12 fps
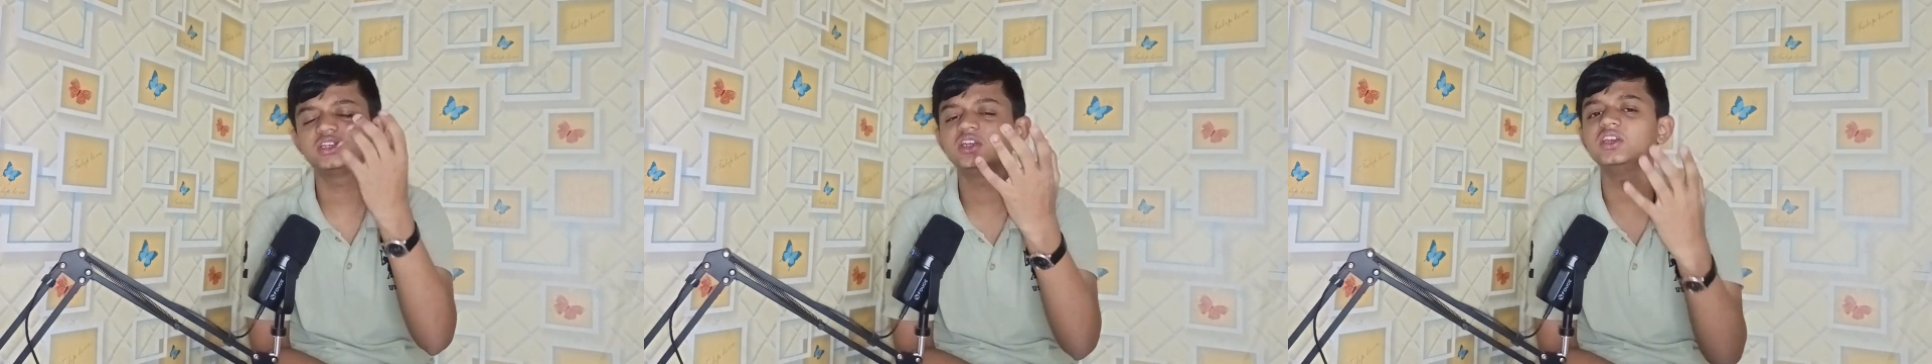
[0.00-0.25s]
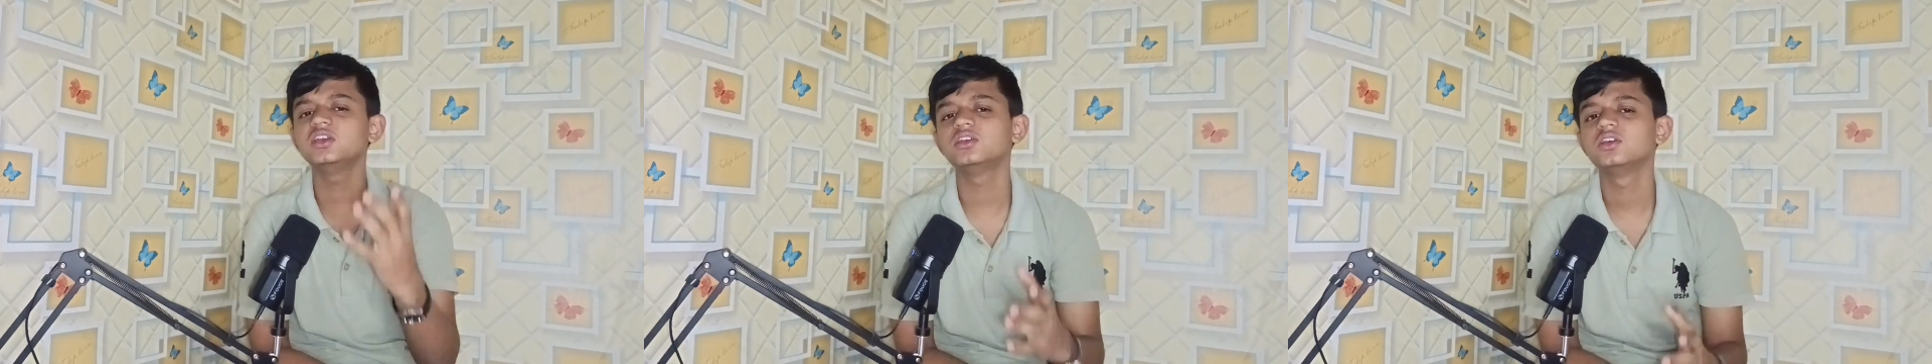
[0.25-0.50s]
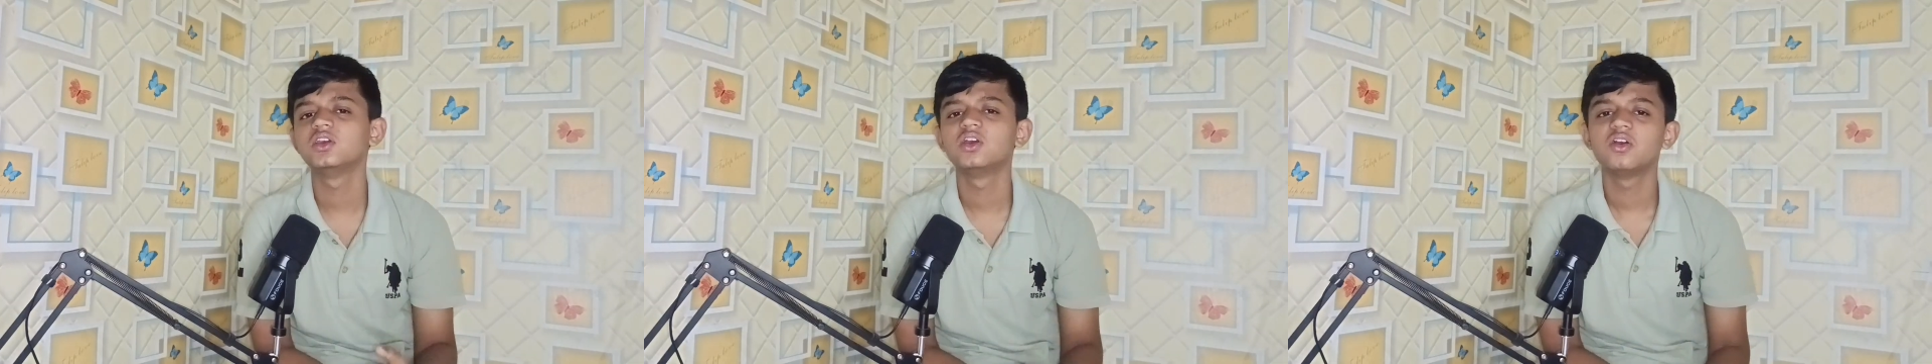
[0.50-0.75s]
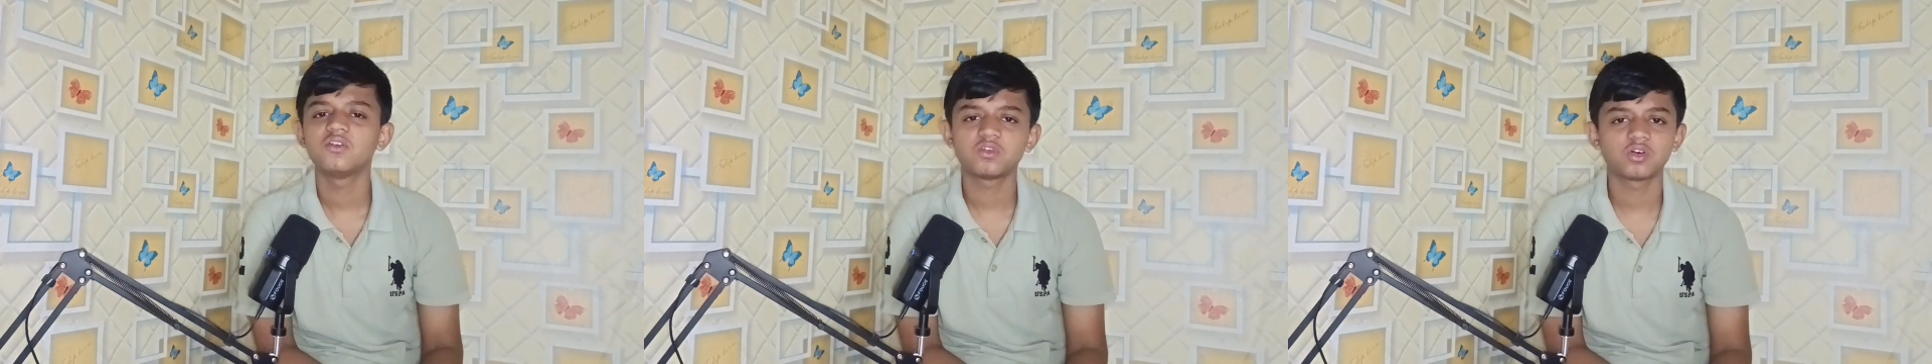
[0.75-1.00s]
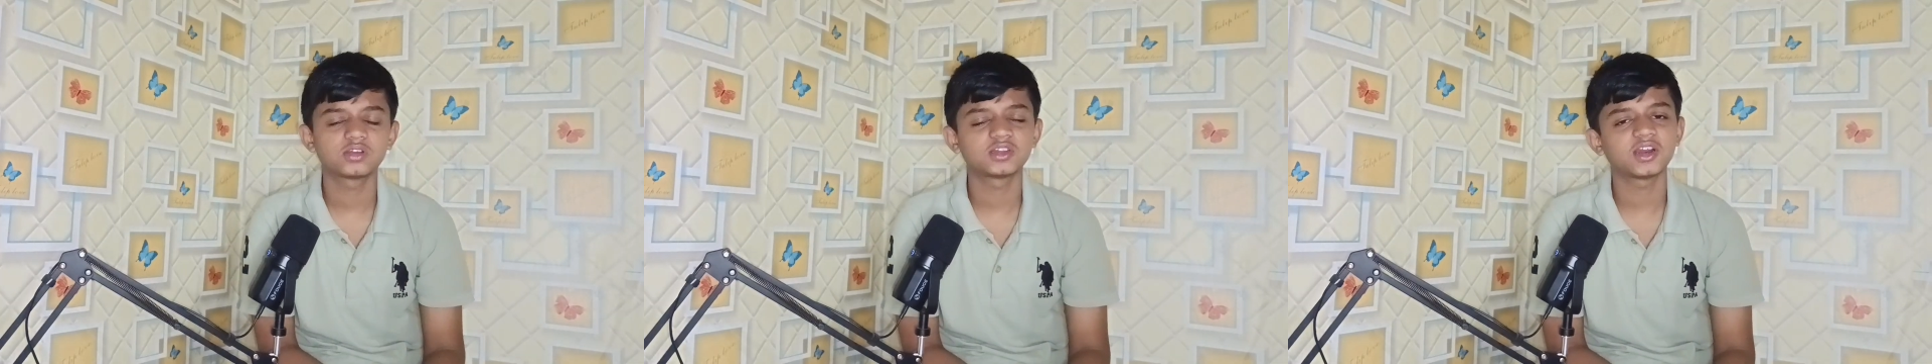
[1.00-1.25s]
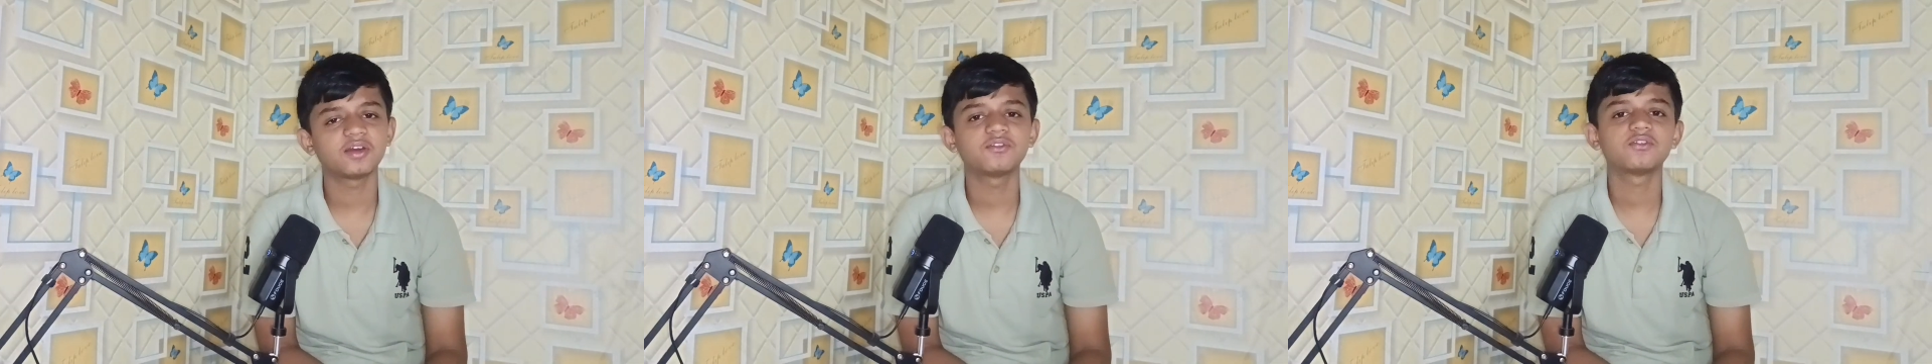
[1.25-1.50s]
key for
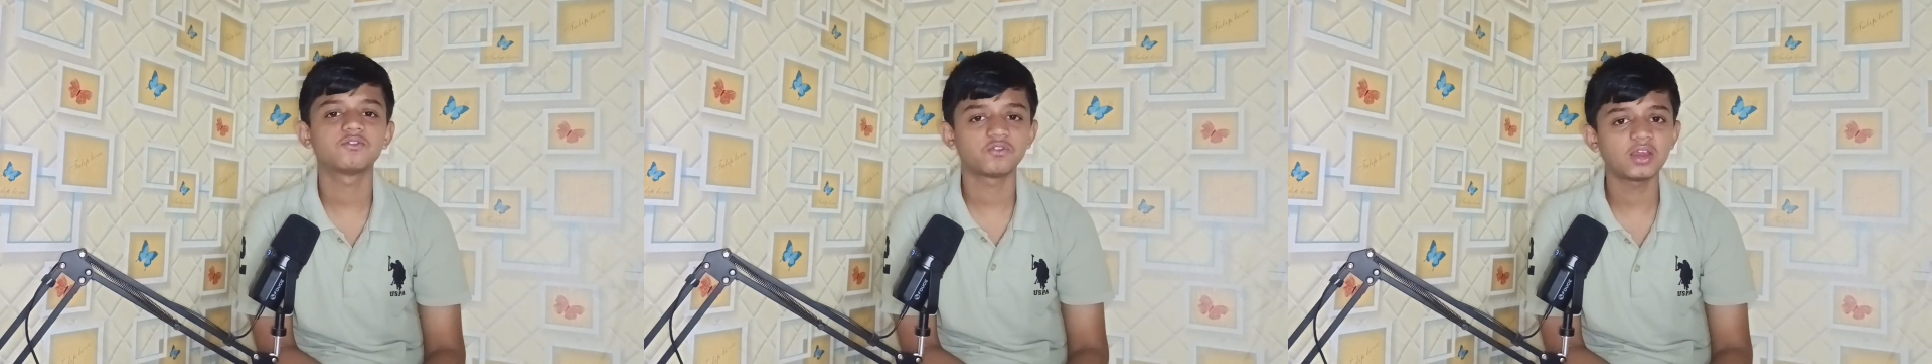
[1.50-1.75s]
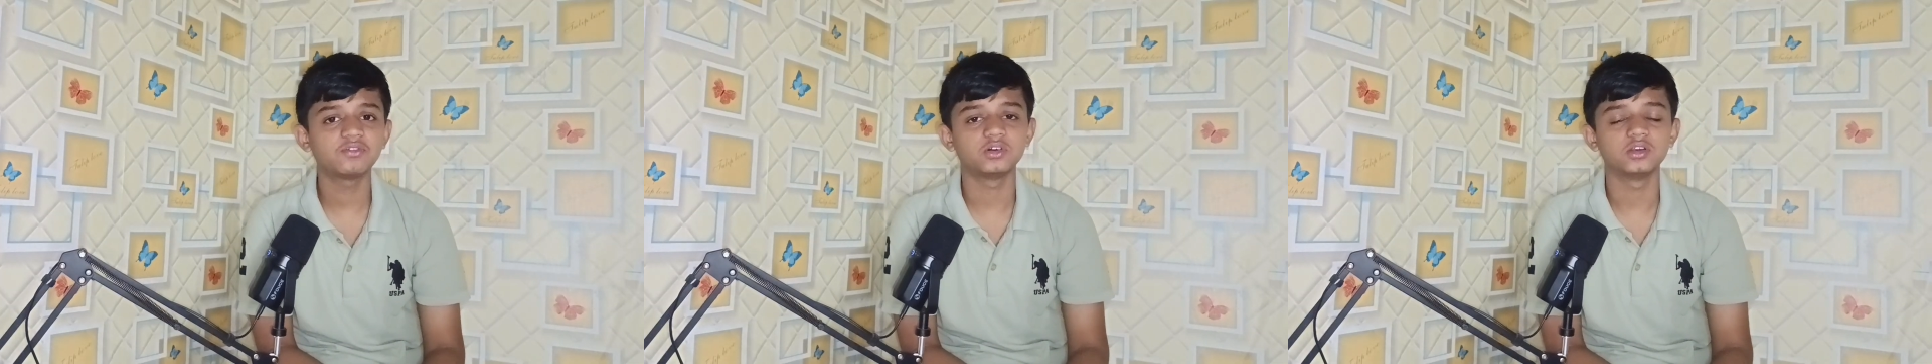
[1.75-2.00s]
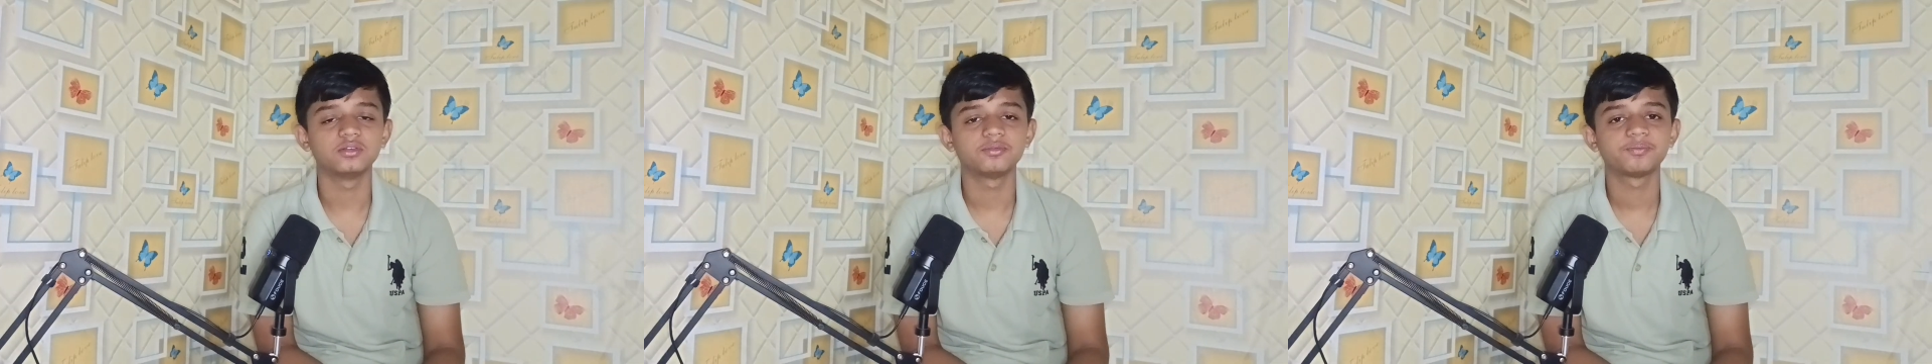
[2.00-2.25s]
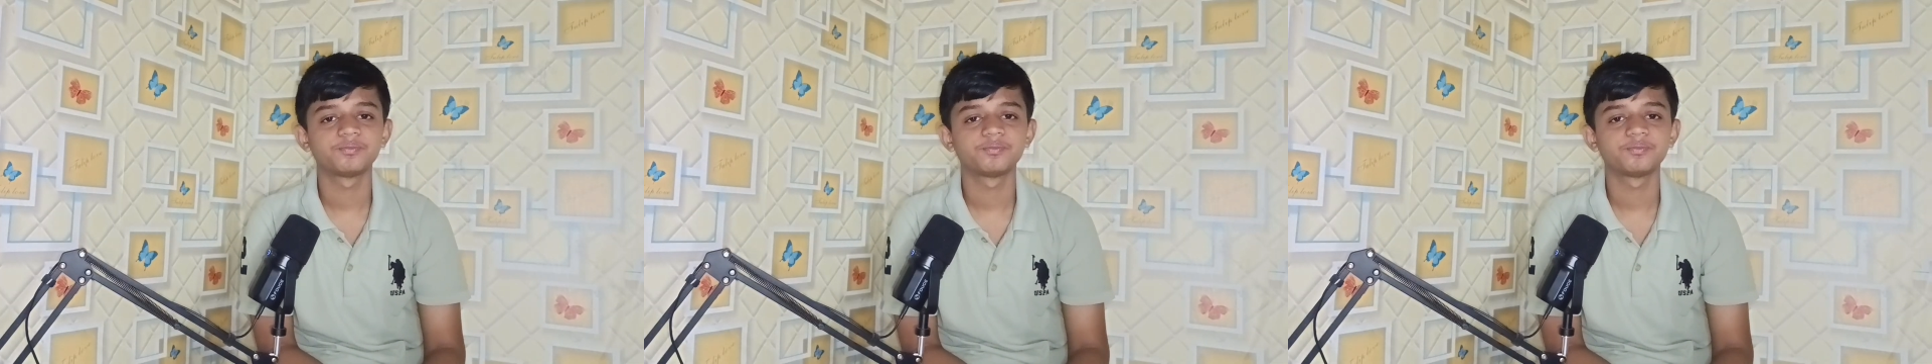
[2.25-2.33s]
survival.